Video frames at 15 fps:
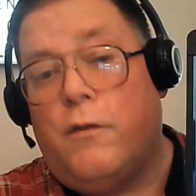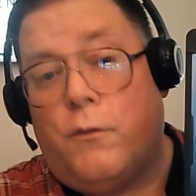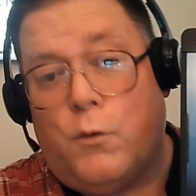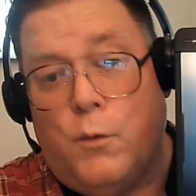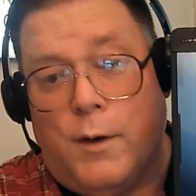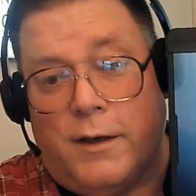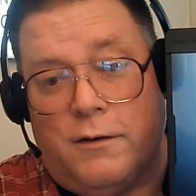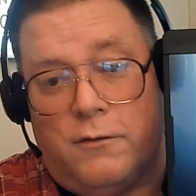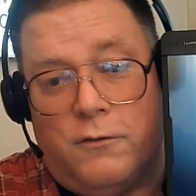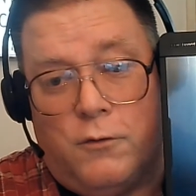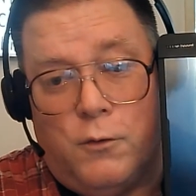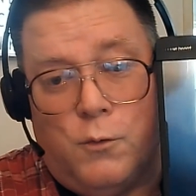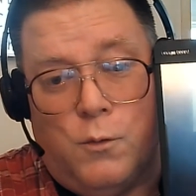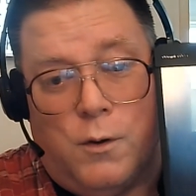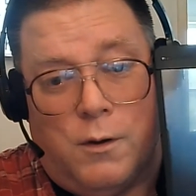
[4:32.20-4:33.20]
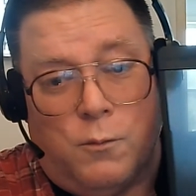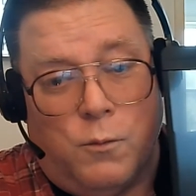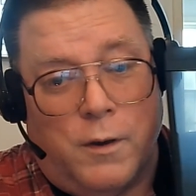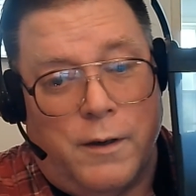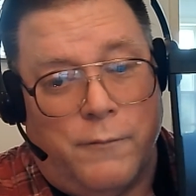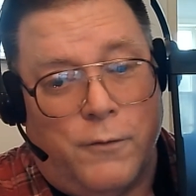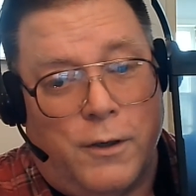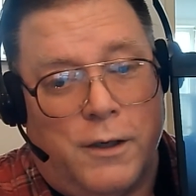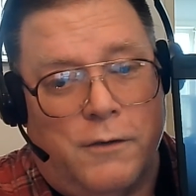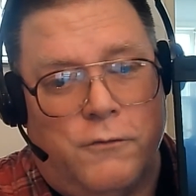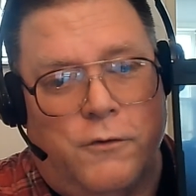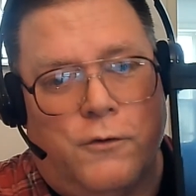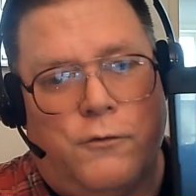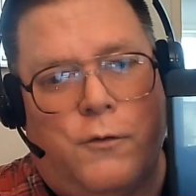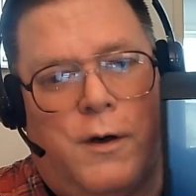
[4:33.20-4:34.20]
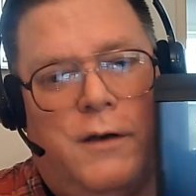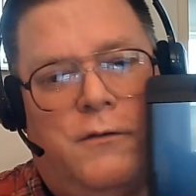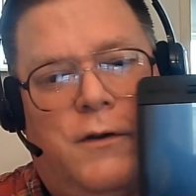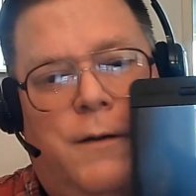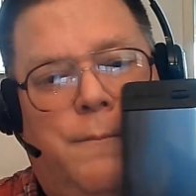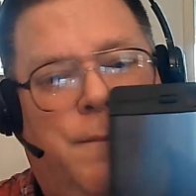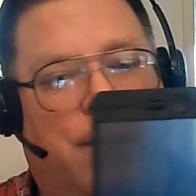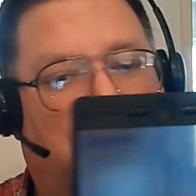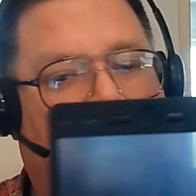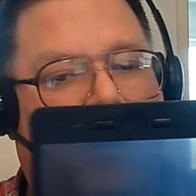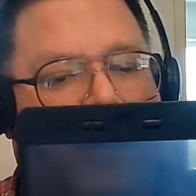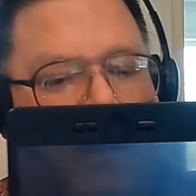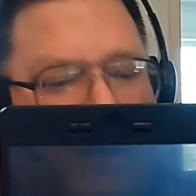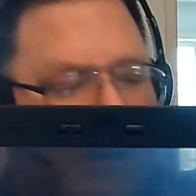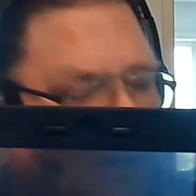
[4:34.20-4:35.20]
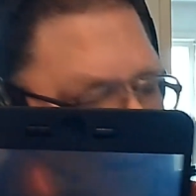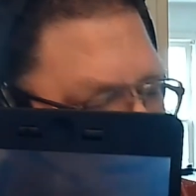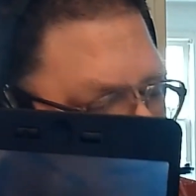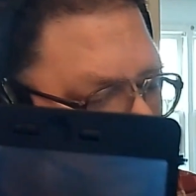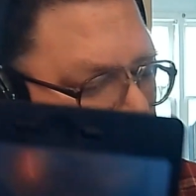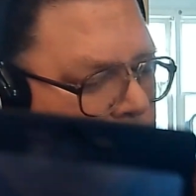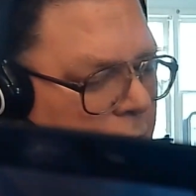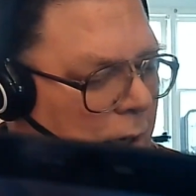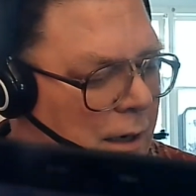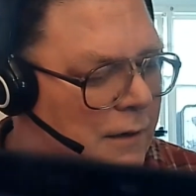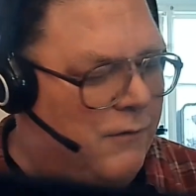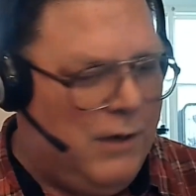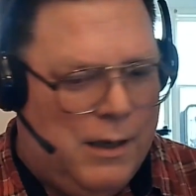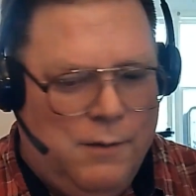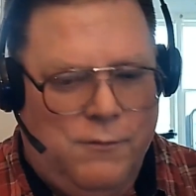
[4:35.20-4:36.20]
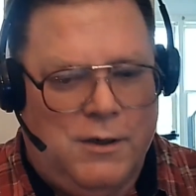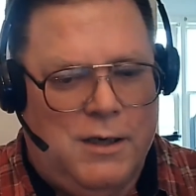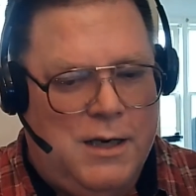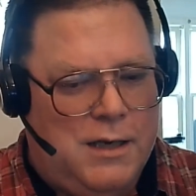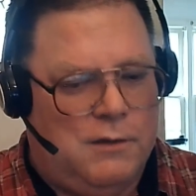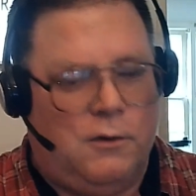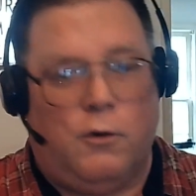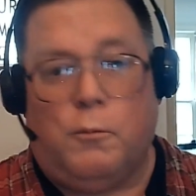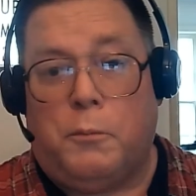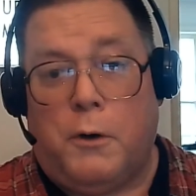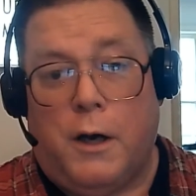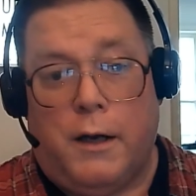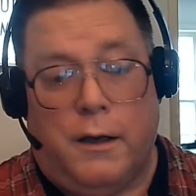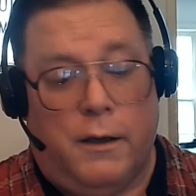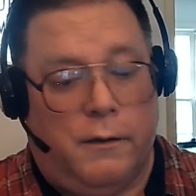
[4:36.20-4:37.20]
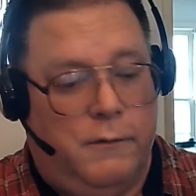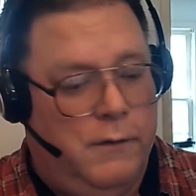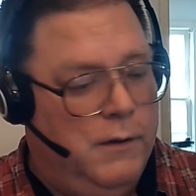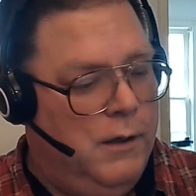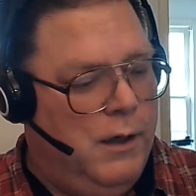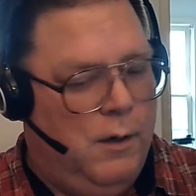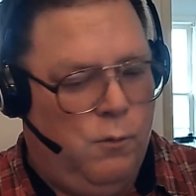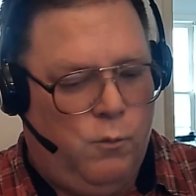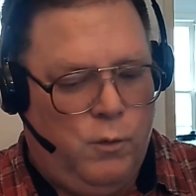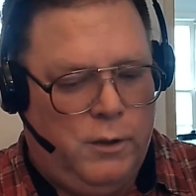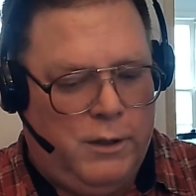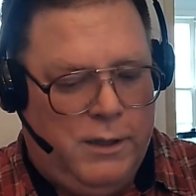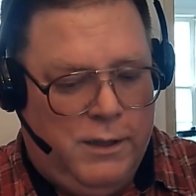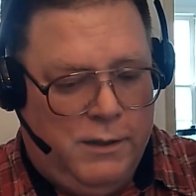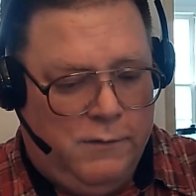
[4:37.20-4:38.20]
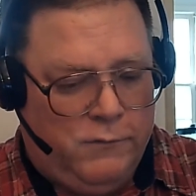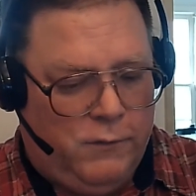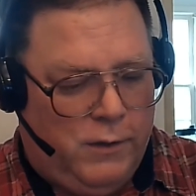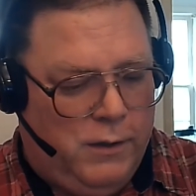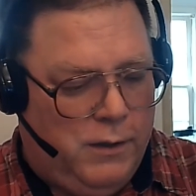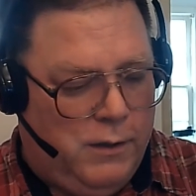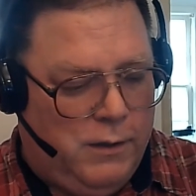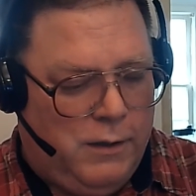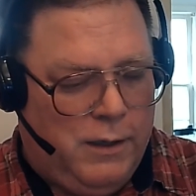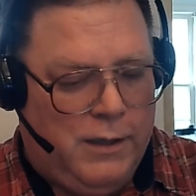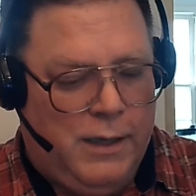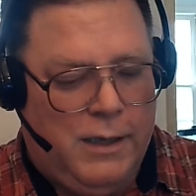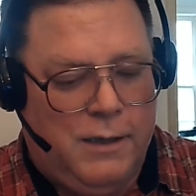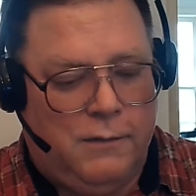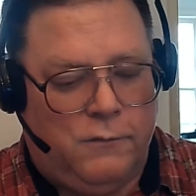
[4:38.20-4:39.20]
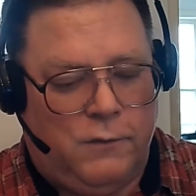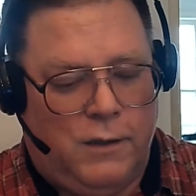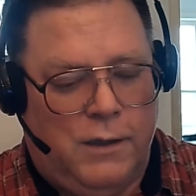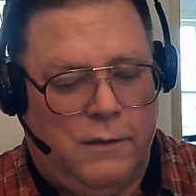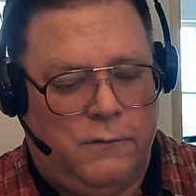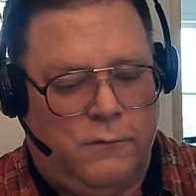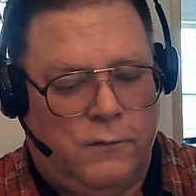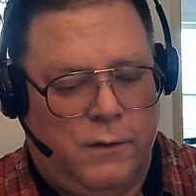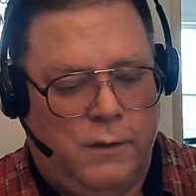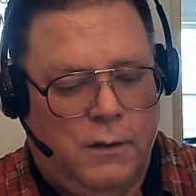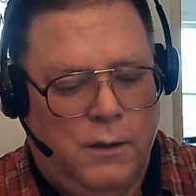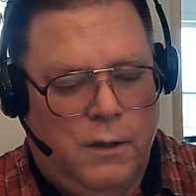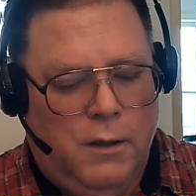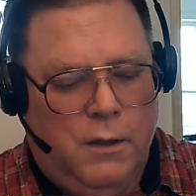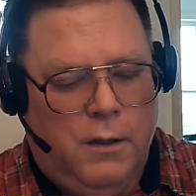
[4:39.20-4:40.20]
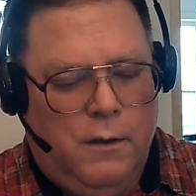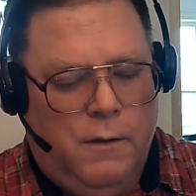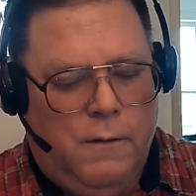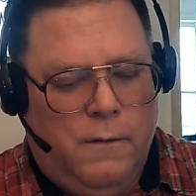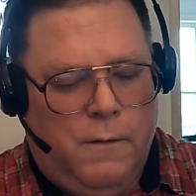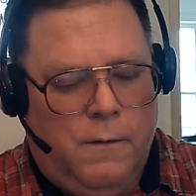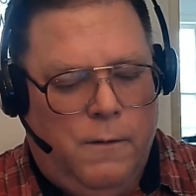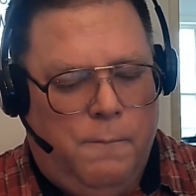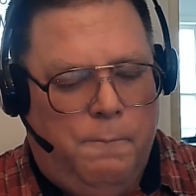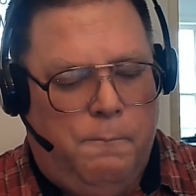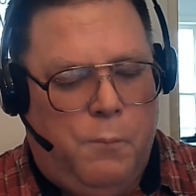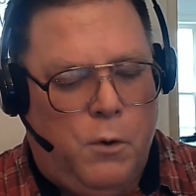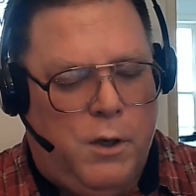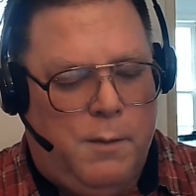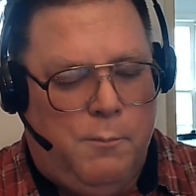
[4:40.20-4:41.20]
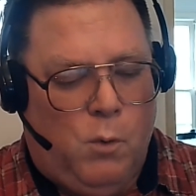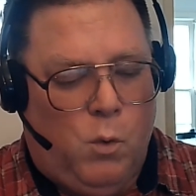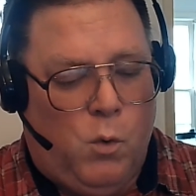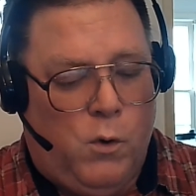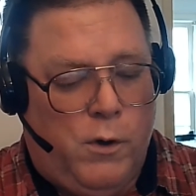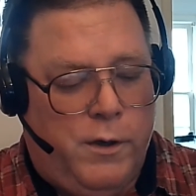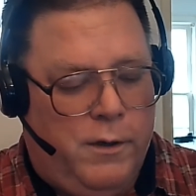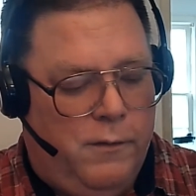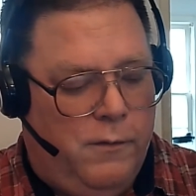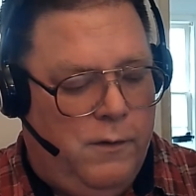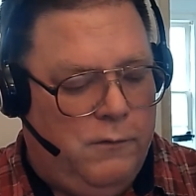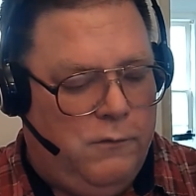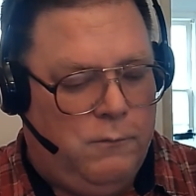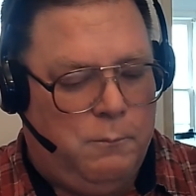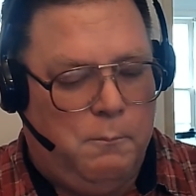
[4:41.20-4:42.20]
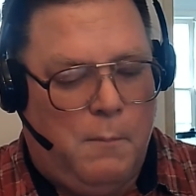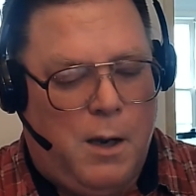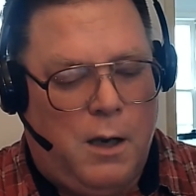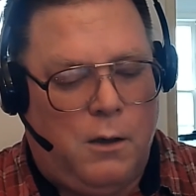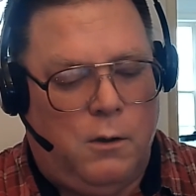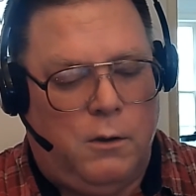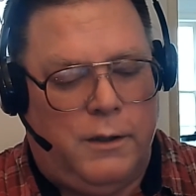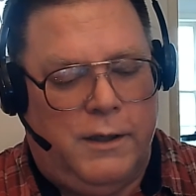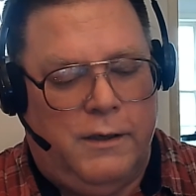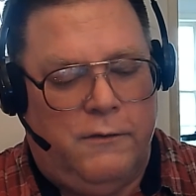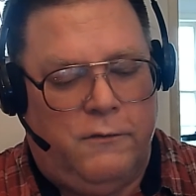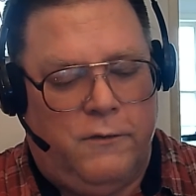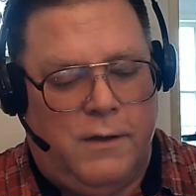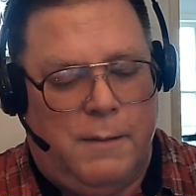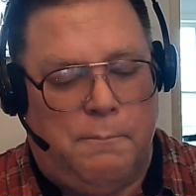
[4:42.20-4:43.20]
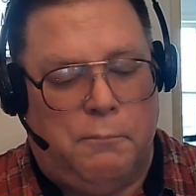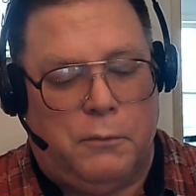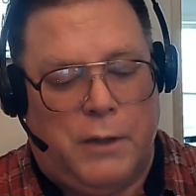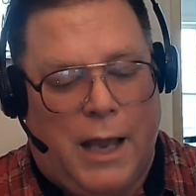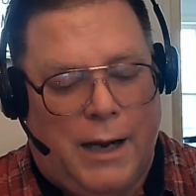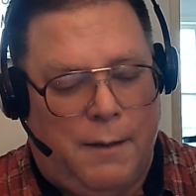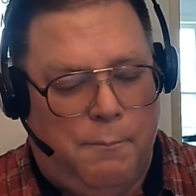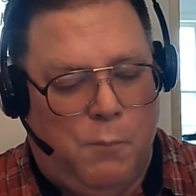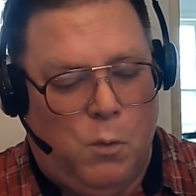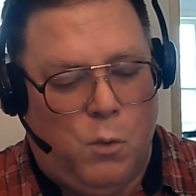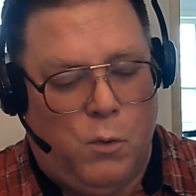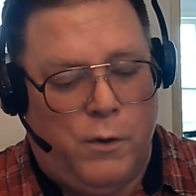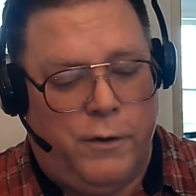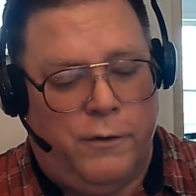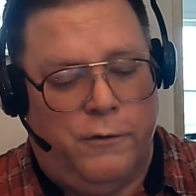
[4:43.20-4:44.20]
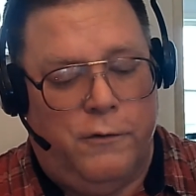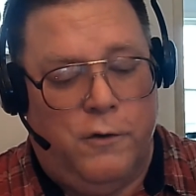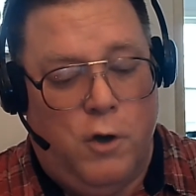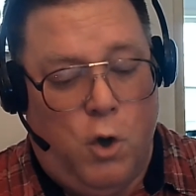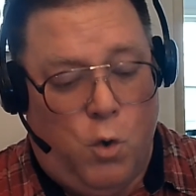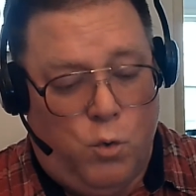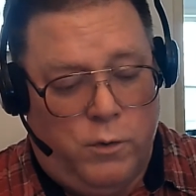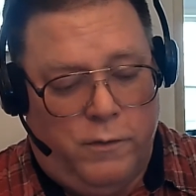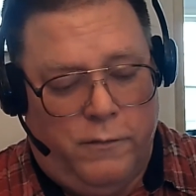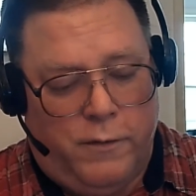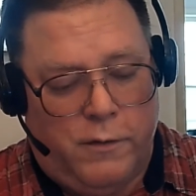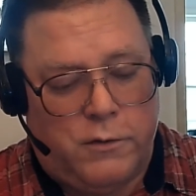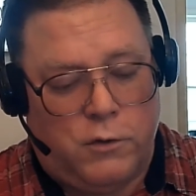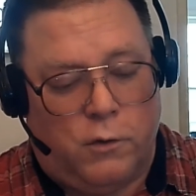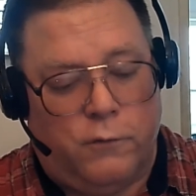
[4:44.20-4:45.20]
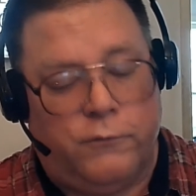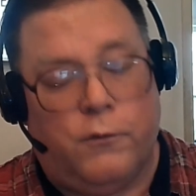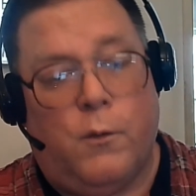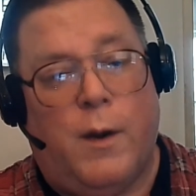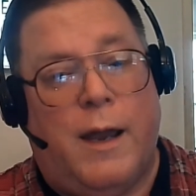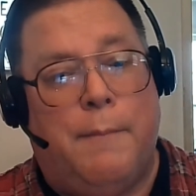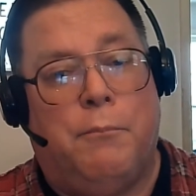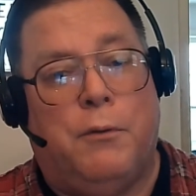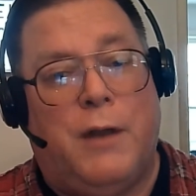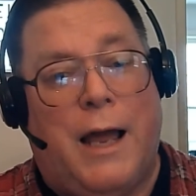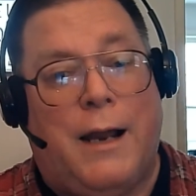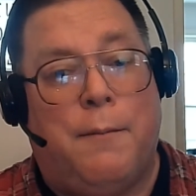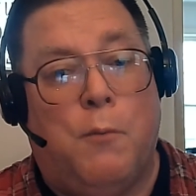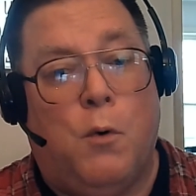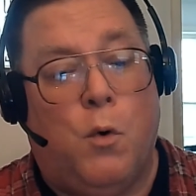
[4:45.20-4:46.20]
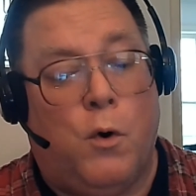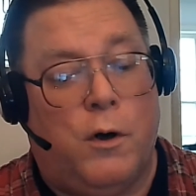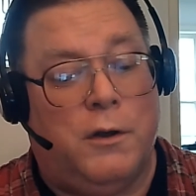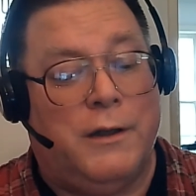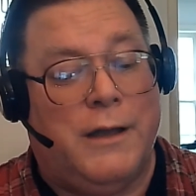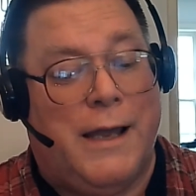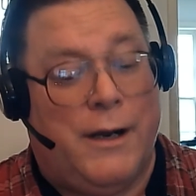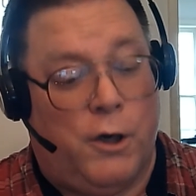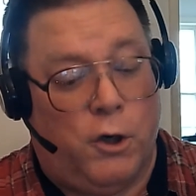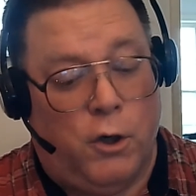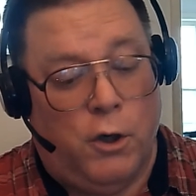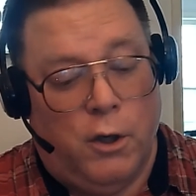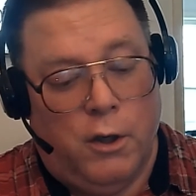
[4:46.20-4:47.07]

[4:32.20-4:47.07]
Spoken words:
through it to whatever it is you're tracing. And it's kind of a neat little product. It really is. Again, it's Boogie board. This model is the Blackboard Note. There's also a Blackboard Letter,